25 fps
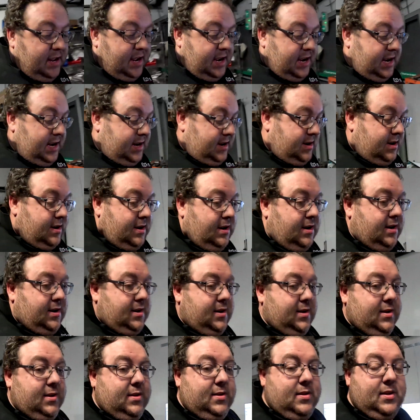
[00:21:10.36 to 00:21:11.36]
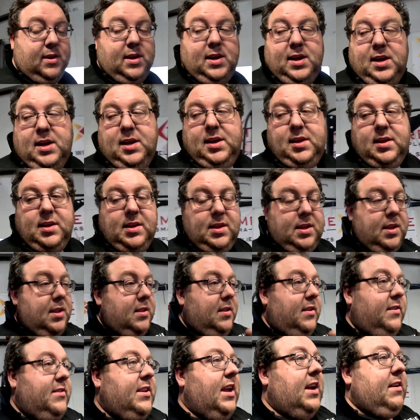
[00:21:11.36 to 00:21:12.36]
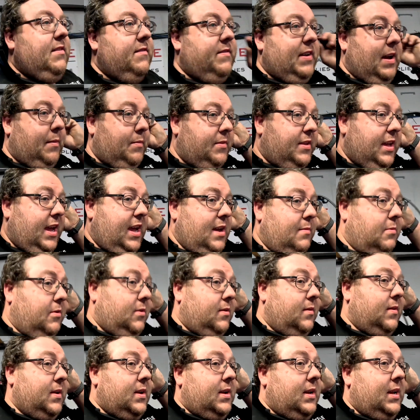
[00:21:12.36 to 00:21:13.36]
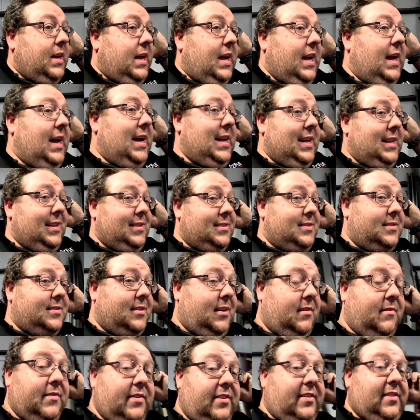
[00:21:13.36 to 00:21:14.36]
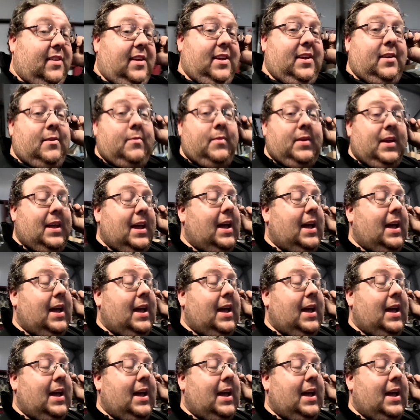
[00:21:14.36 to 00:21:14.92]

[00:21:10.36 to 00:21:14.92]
there on the second fab table, and obviously we